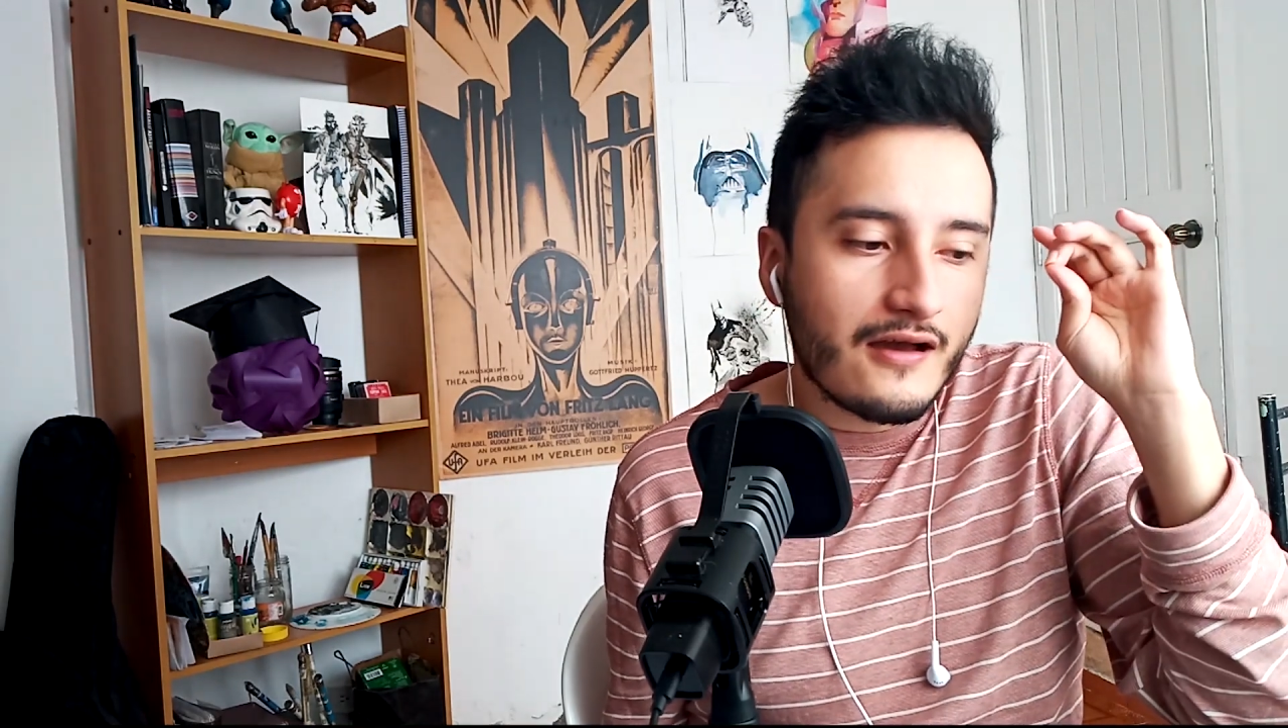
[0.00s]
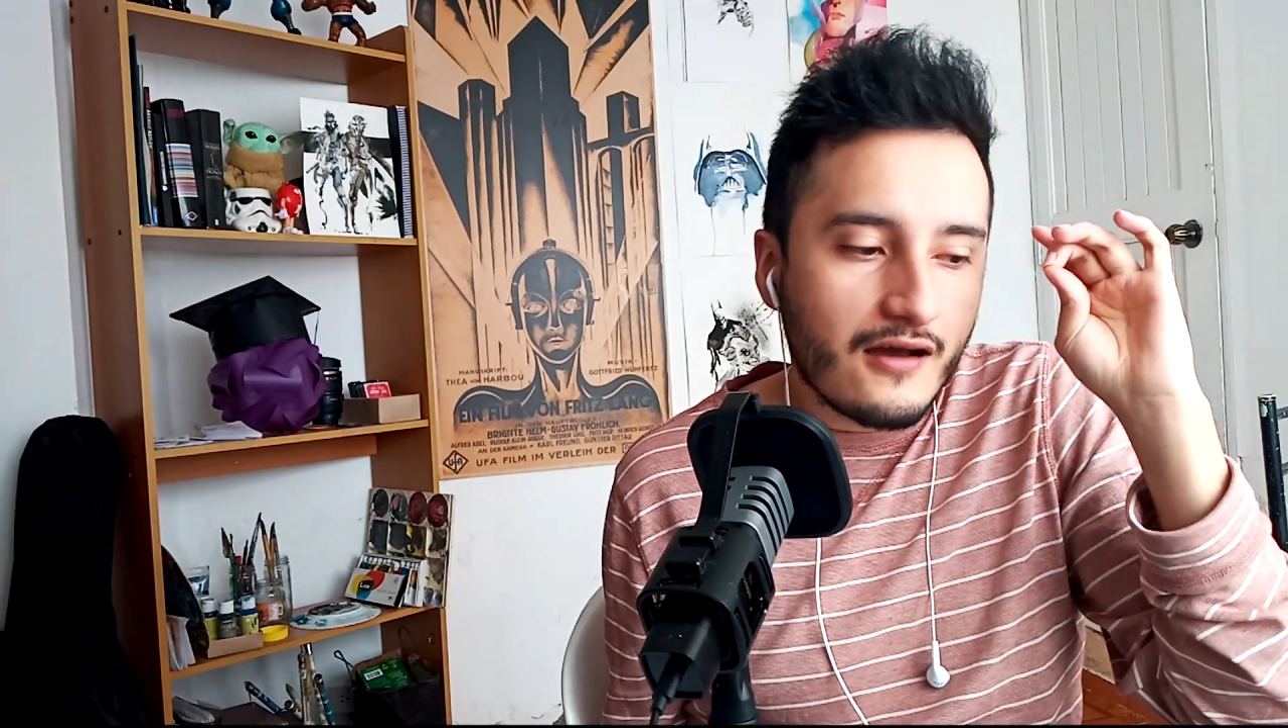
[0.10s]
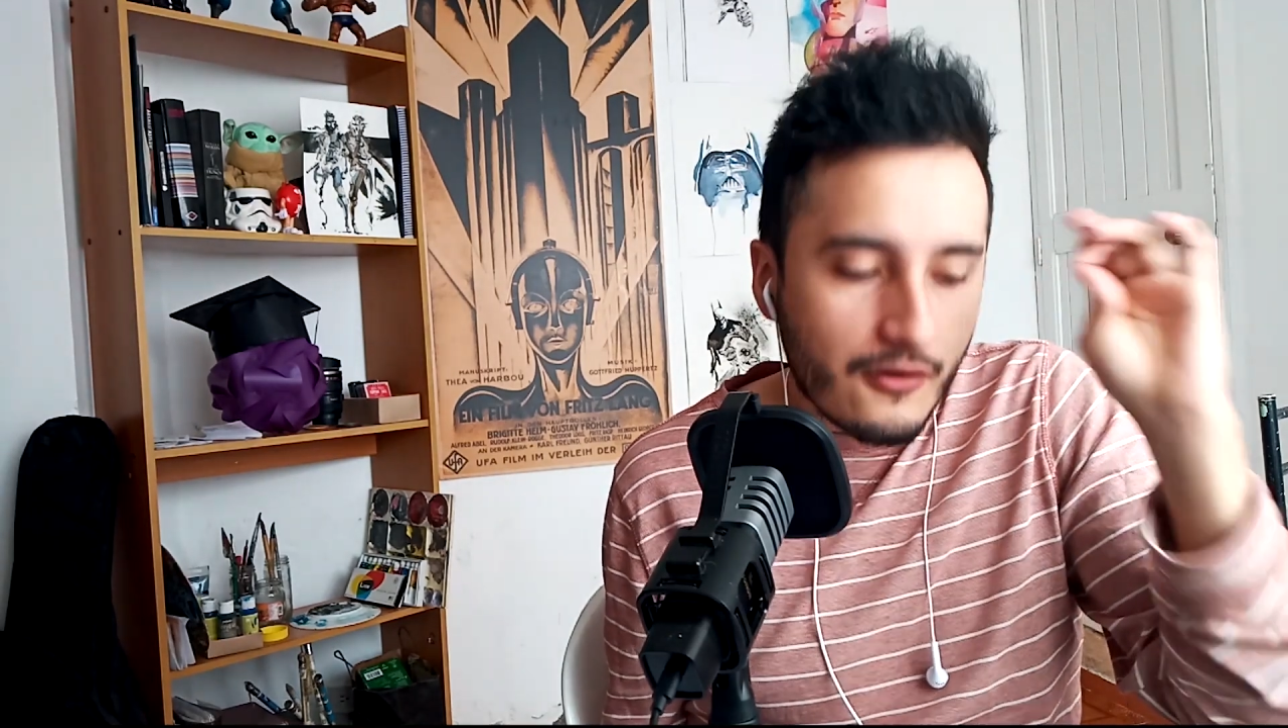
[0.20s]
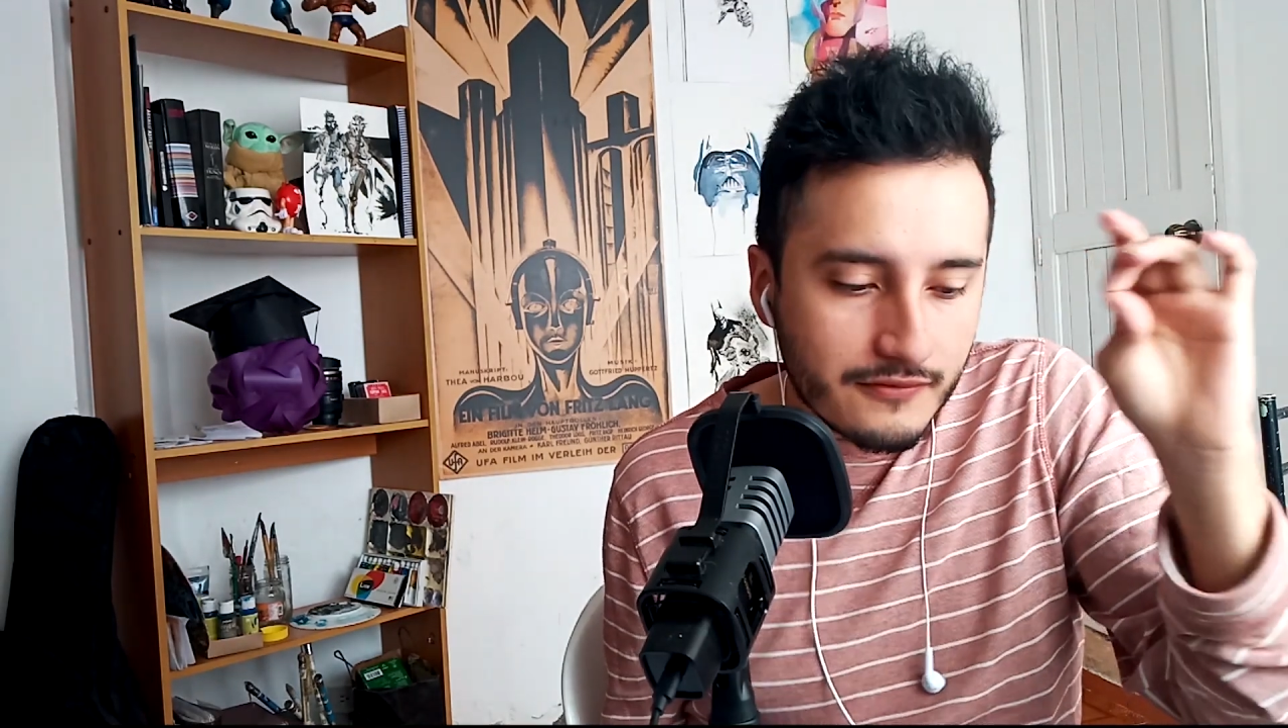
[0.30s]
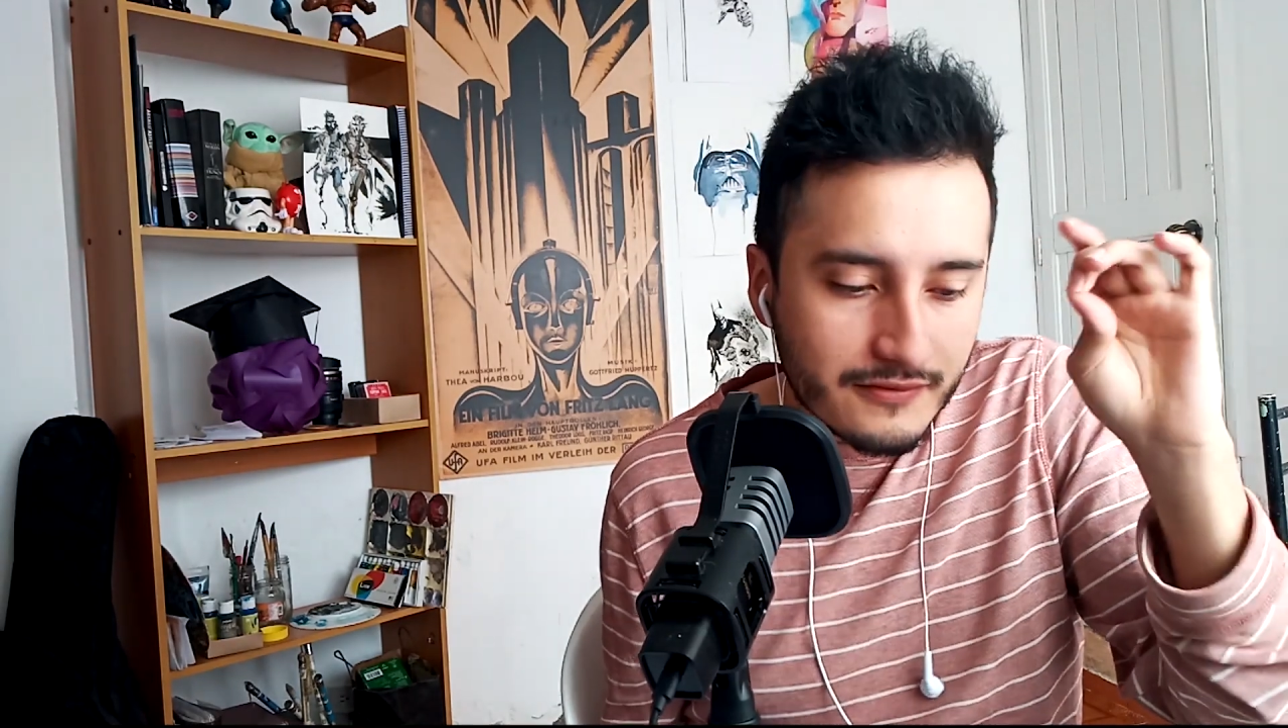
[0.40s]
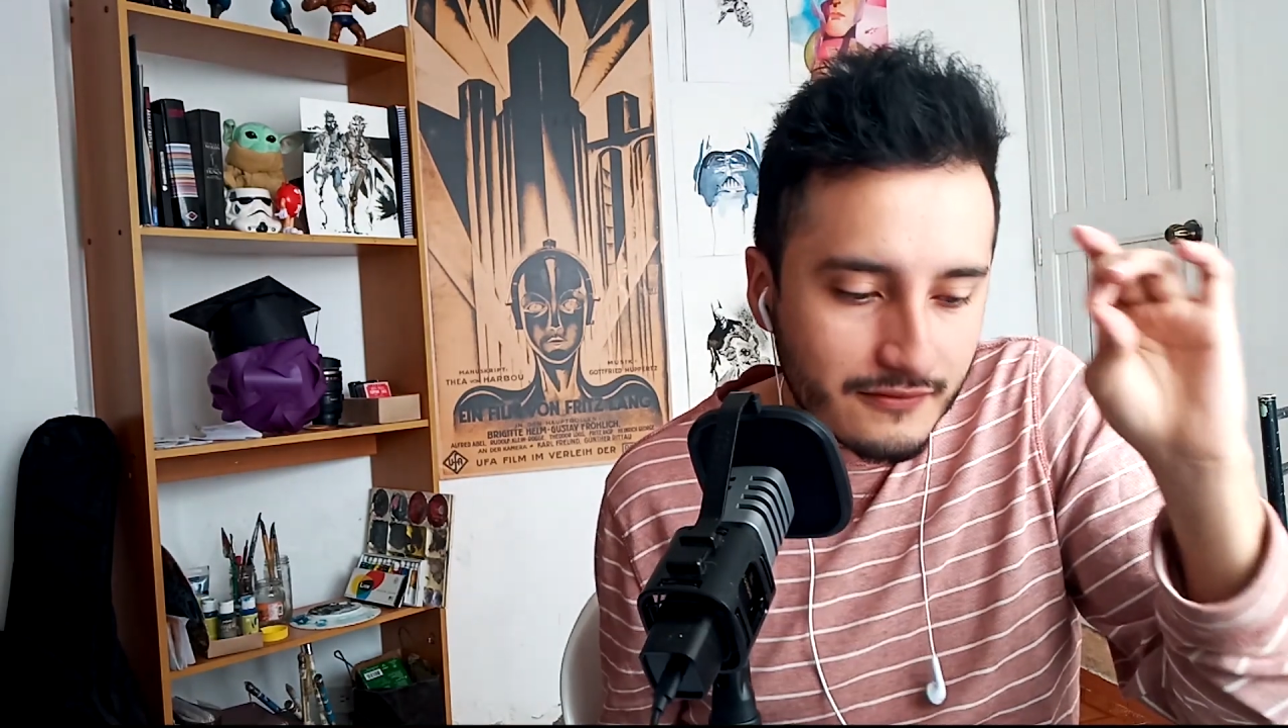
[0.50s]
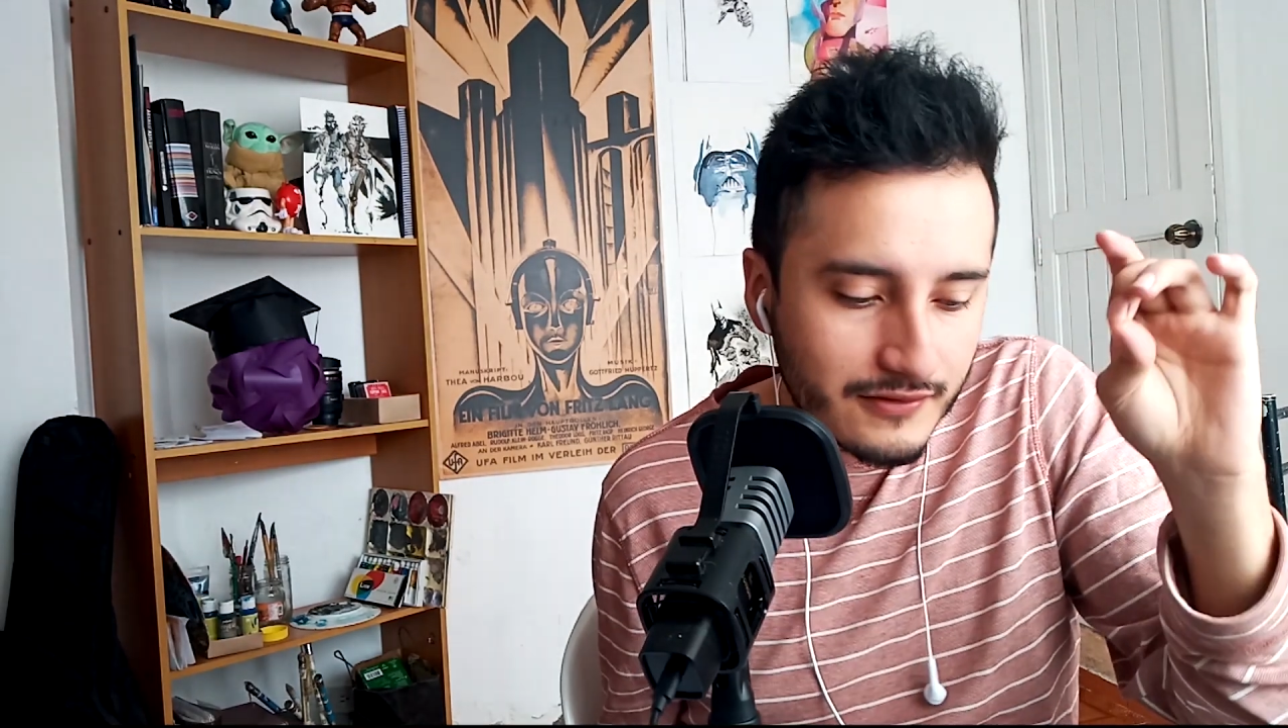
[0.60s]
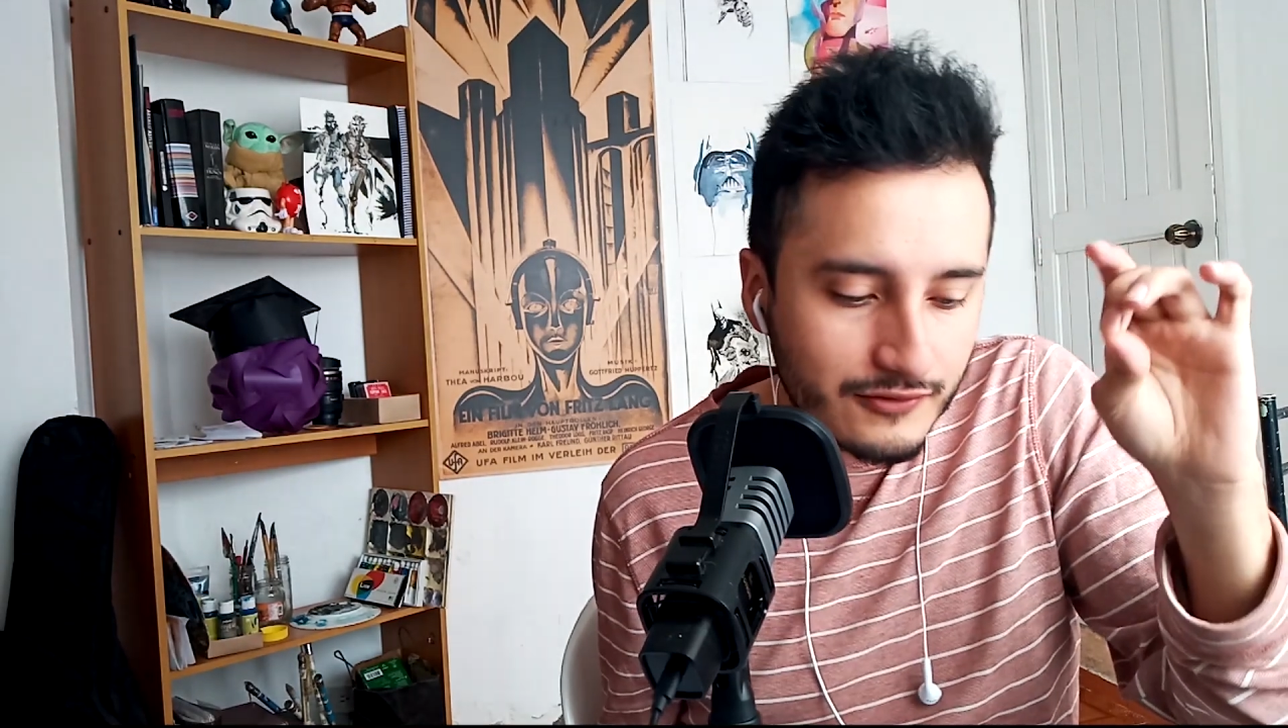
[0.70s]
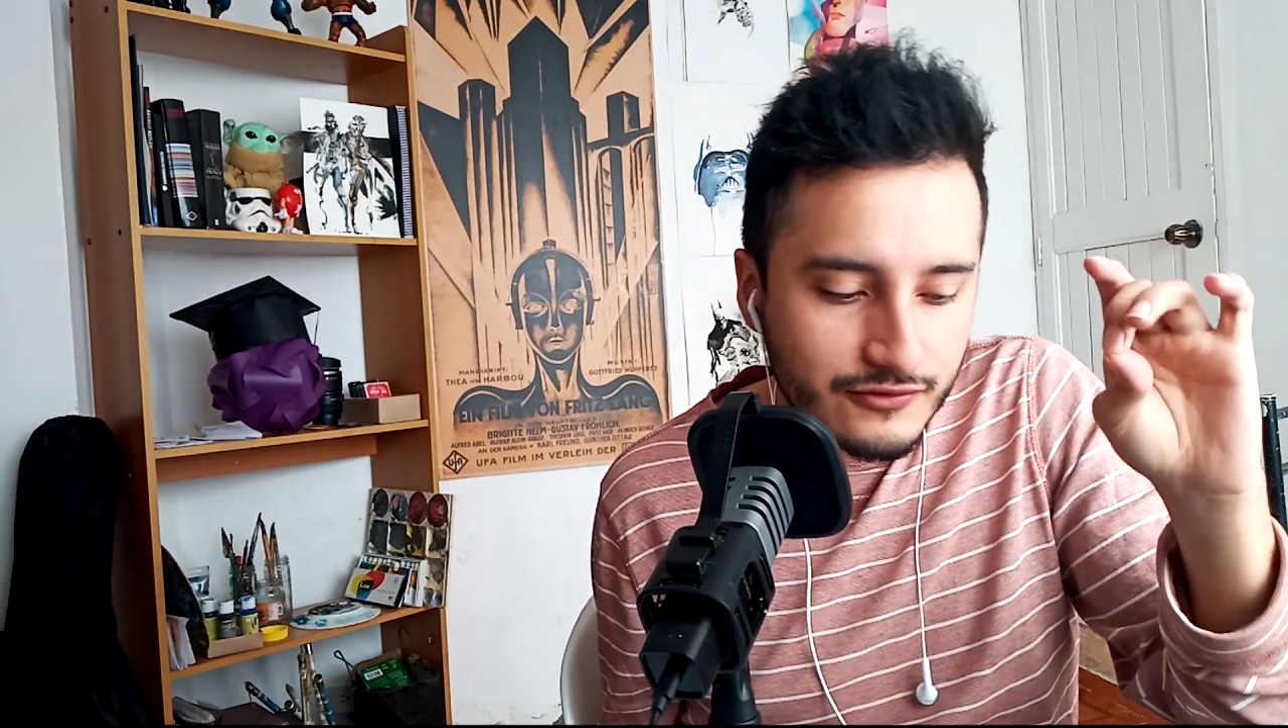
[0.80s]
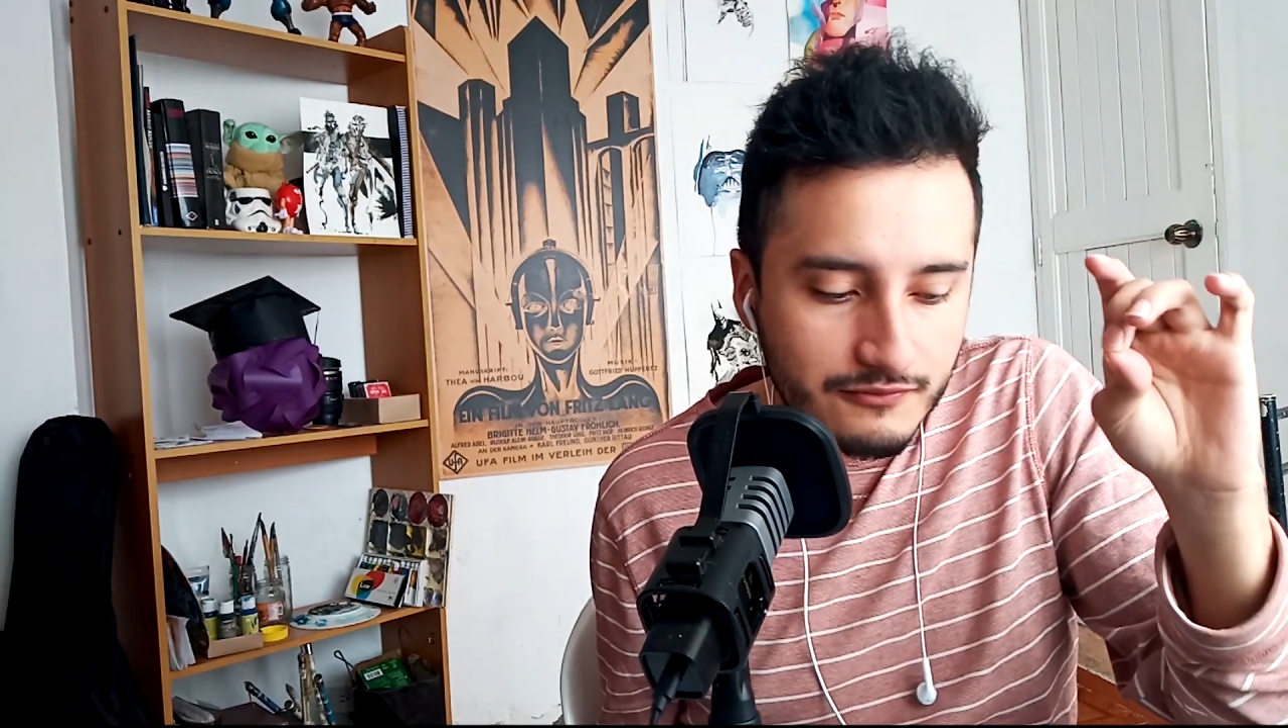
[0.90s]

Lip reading: how they're going to